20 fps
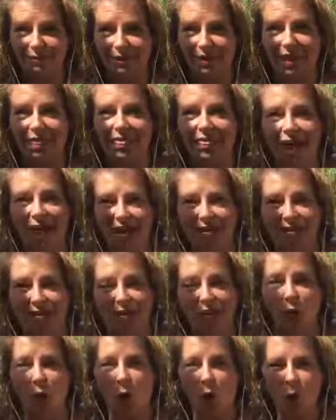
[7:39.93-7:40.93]
That's the
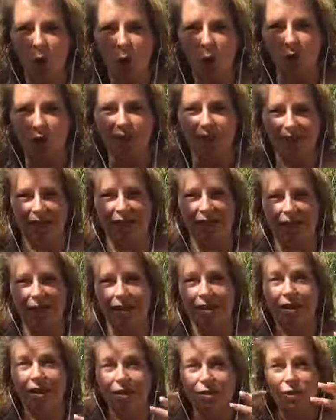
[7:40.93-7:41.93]
whole ticket
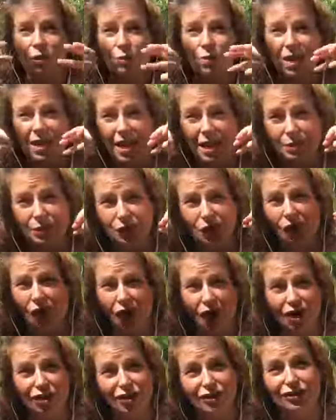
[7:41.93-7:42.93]
to being able to
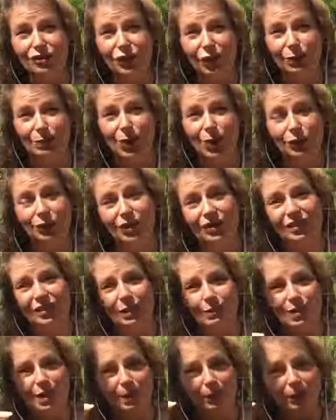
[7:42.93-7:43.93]
harness your emotions, to
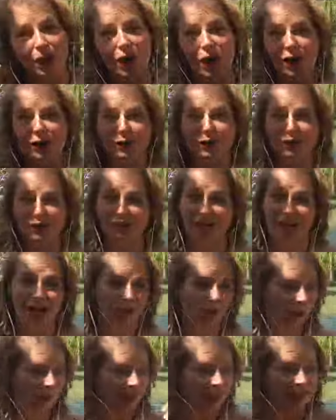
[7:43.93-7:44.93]
be able to understand
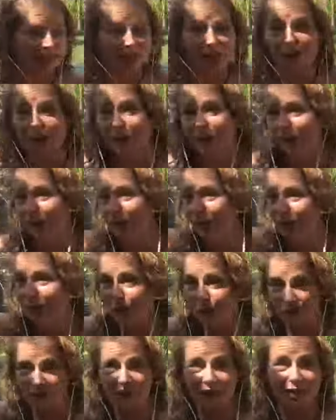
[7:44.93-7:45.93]
when things aren't good for you,
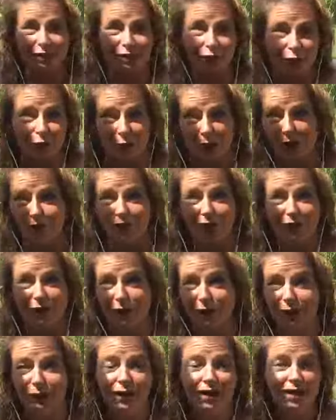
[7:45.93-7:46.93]
when things are great for you,
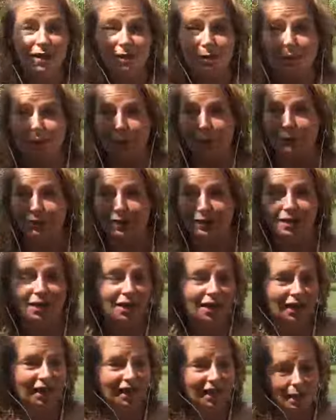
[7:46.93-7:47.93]
to be able to
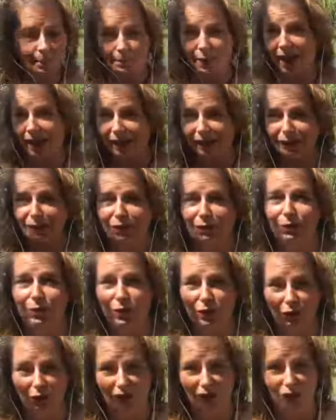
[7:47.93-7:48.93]
get back in tune with
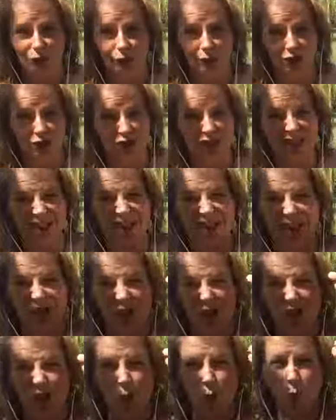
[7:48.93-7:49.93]
your intuition. And that's
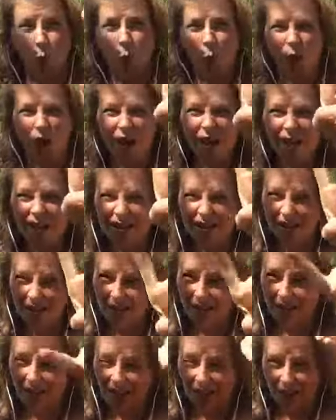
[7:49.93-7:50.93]
just one
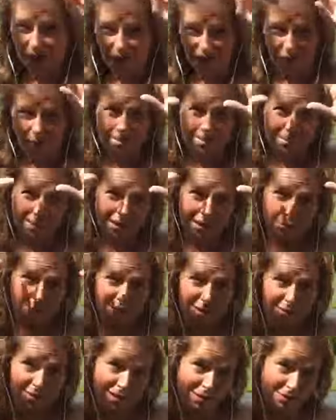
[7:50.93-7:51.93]
of the many, many,
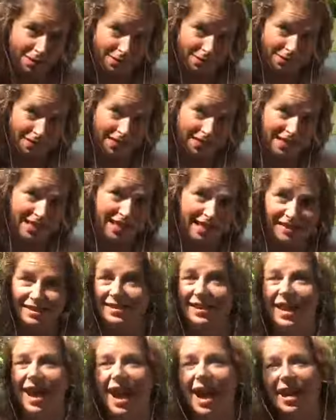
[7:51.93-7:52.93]
many, many, many things
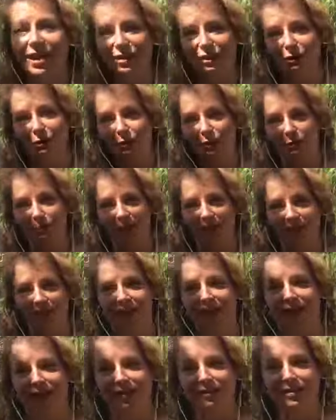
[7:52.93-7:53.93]
that I do with my
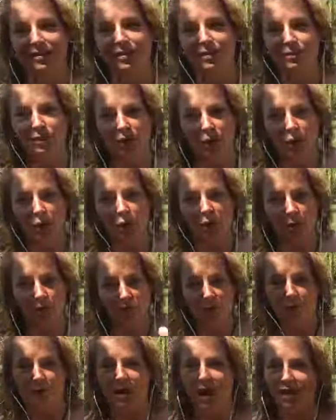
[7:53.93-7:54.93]
clients who come
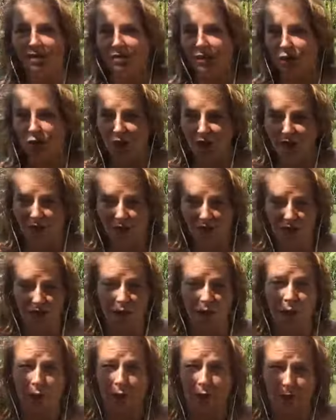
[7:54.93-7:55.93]
from toxic childhoods, who
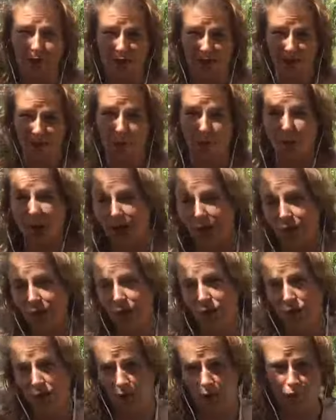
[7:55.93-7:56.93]
come from toxic backgrounds,
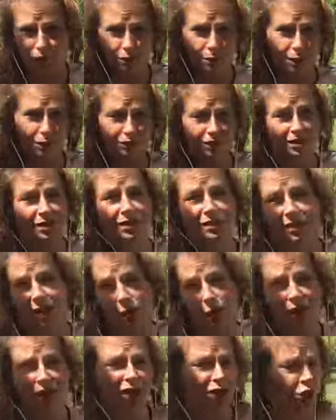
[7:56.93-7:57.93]
who come from narcissistic
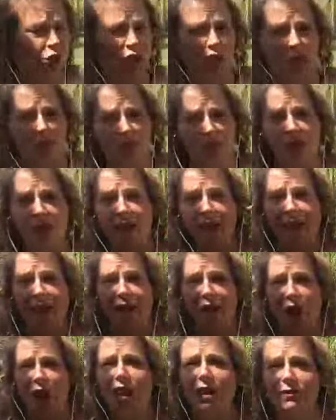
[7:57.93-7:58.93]
relationships, and
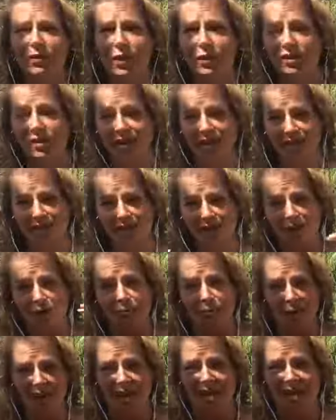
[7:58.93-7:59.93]
all of those things that have made